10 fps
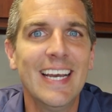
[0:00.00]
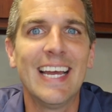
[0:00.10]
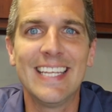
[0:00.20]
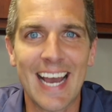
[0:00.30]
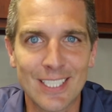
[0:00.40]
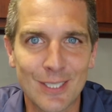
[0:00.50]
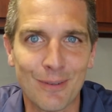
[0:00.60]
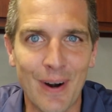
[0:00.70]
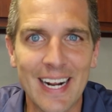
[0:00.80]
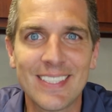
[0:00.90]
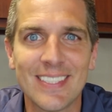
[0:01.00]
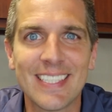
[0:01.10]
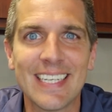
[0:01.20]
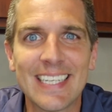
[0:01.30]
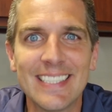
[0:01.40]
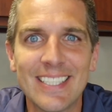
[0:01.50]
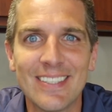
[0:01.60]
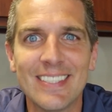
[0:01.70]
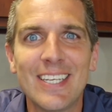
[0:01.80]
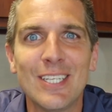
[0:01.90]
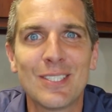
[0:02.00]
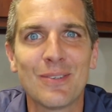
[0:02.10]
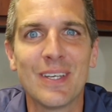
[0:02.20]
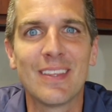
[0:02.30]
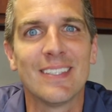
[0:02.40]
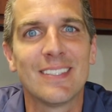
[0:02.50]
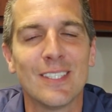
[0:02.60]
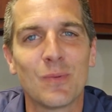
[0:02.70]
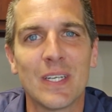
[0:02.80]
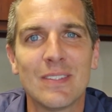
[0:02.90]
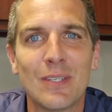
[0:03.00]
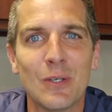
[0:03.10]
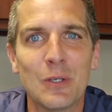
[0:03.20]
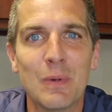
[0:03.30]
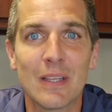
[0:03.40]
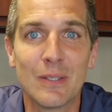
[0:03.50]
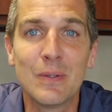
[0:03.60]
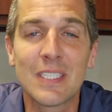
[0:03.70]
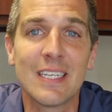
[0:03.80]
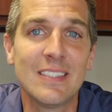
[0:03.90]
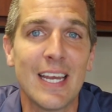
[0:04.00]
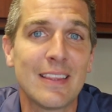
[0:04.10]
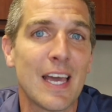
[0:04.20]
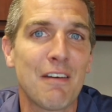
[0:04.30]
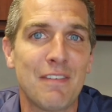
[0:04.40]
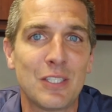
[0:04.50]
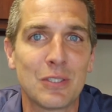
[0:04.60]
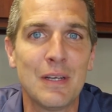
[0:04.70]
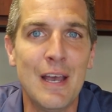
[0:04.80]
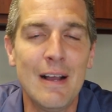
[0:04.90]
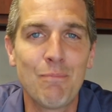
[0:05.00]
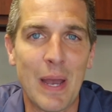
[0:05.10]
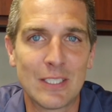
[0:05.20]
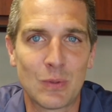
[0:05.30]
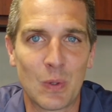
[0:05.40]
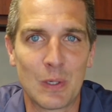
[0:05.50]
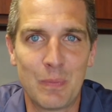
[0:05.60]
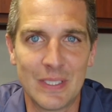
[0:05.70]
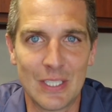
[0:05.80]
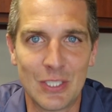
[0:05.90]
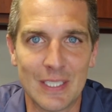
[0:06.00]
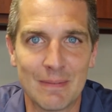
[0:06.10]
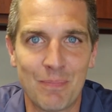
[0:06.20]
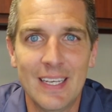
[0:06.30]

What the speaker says: And yes, Rex is going to continue to teach with us as well too, but Luke's going to take that official pastoral position.